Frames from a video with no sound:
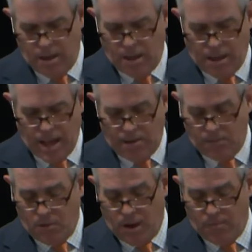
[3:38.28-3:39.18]
And I don't
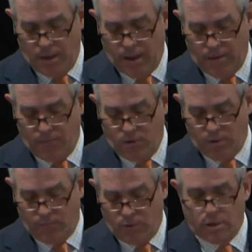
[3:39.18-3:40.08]
know how many of you
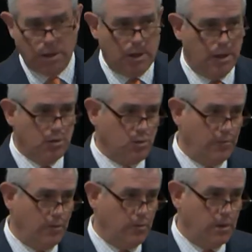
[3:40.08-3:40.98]
have looked at this or
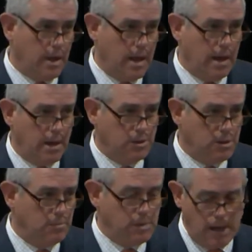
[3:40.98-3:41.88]
if you've looked at it in
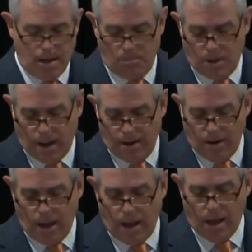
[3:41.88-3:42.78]
some time, but
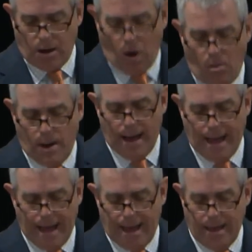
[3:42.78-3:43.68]
I caught my
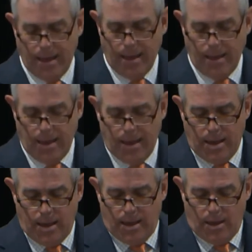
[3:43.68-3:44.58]
eye
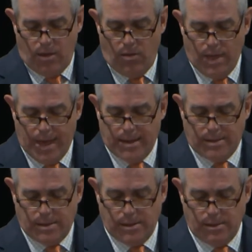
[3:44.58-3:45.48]

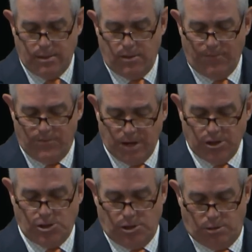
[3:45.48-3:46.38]
that the
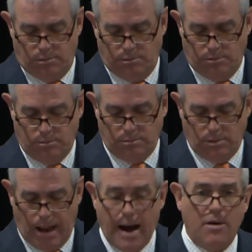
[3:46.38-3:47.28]
vision,
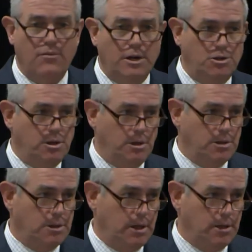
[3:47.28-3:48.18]
our vision, it
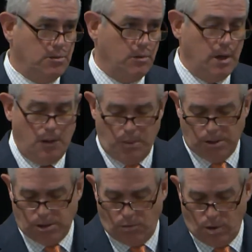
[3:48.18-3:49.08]
says on the
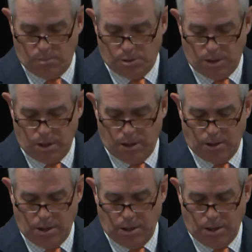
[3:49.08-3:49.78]
MEC website,